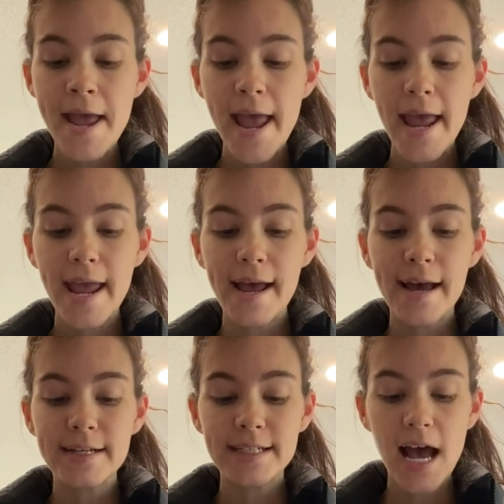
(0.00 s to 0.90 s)

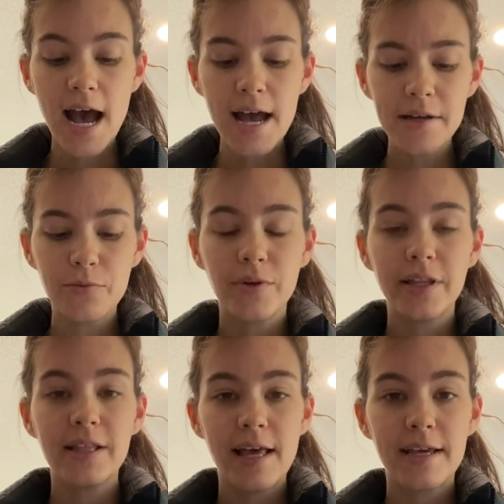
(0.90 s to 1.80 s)
and I
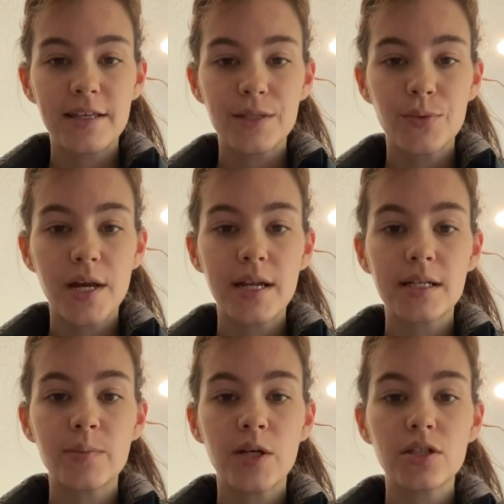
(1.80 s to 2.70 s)
really like this one,
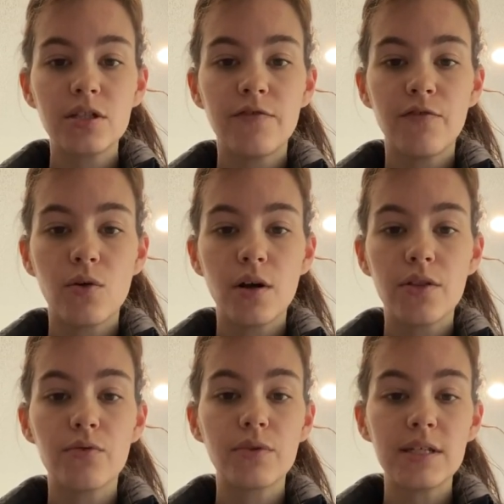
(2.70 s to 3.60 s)
especially for
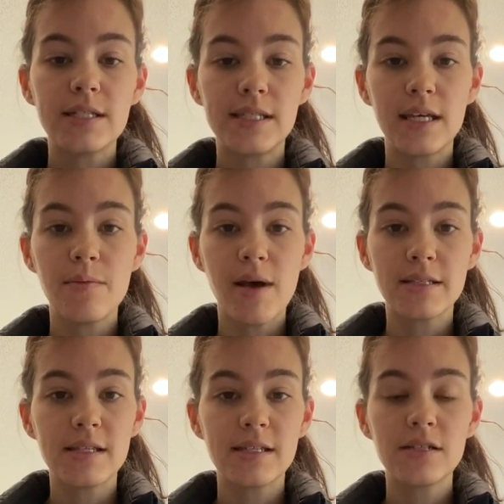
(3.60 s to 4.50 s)
the really sticky
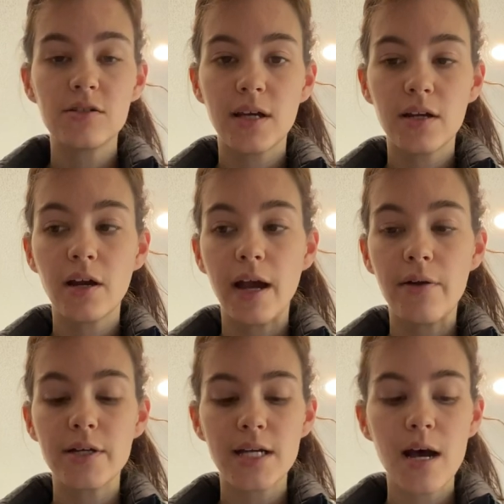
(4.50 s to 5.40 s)
messes that you get on your
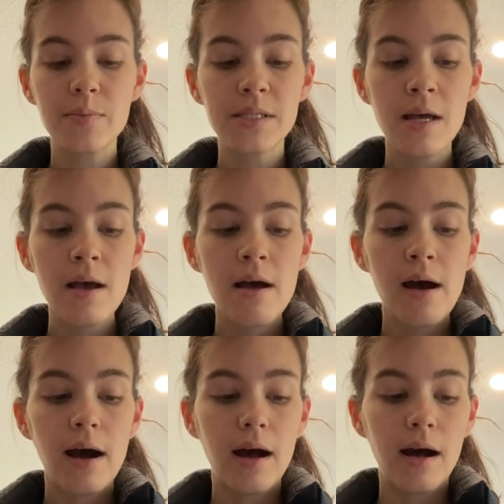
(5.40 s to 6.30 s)
countertops.
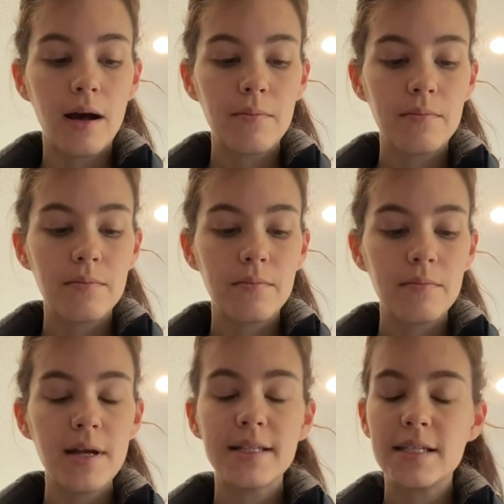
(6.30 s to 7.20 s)

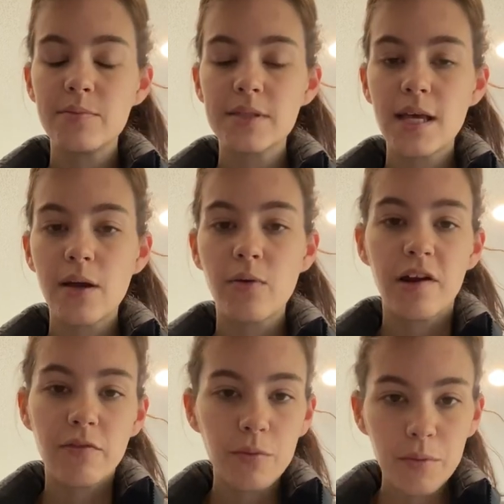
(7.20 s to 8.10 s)
It seems like
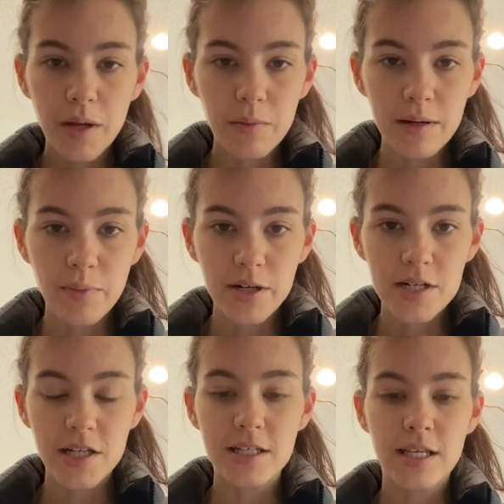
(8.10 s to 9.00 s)
whenever we make peanut butter and
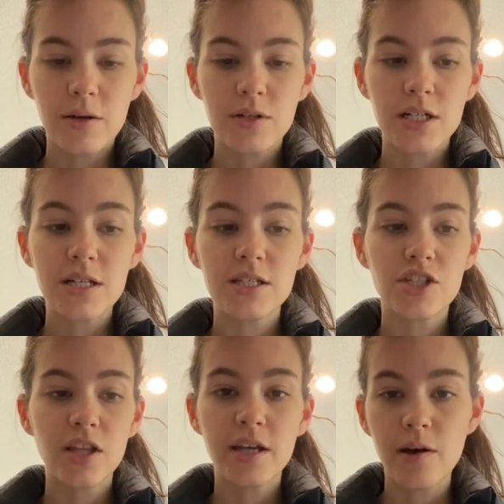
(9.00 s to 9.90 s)
jelly sandwiches,
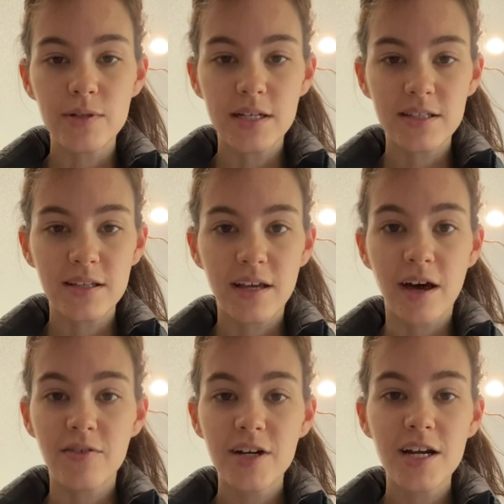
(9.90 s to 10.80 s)
jelly always gets on the
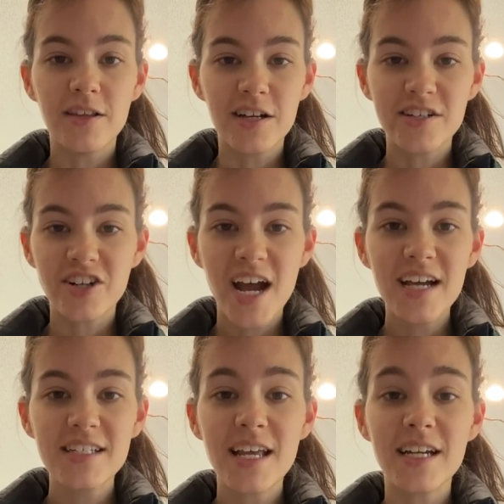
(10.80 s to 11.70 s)
counter and then it
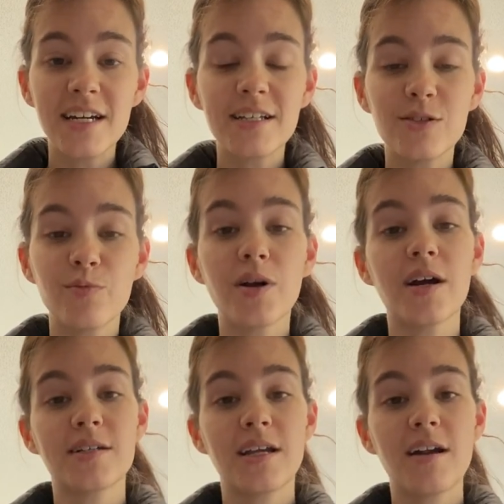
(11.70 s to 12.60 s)
dries, and it is super
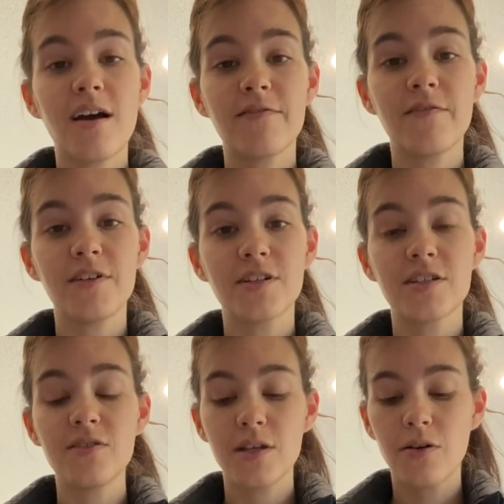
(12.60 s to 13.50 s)
hard to get off if you're just
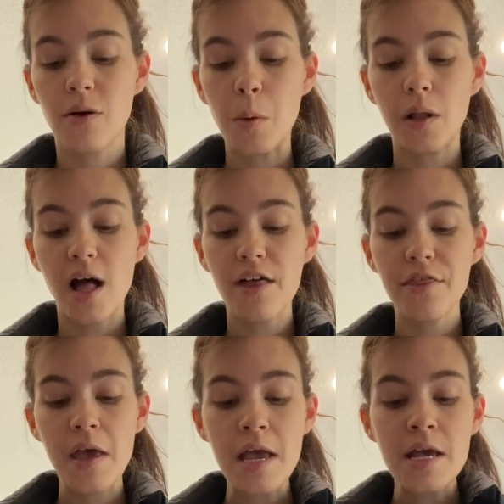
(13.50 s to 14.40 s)
using a normal cloth.
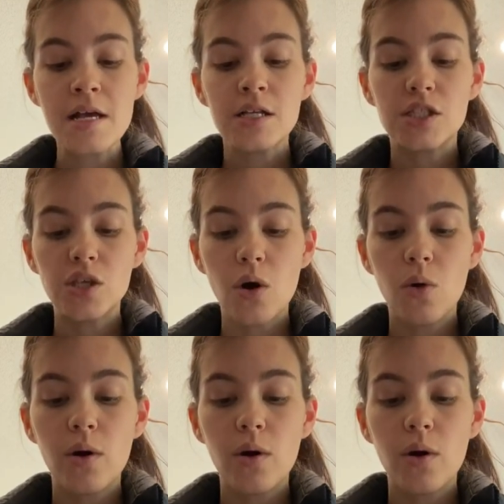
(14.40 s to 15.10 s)
So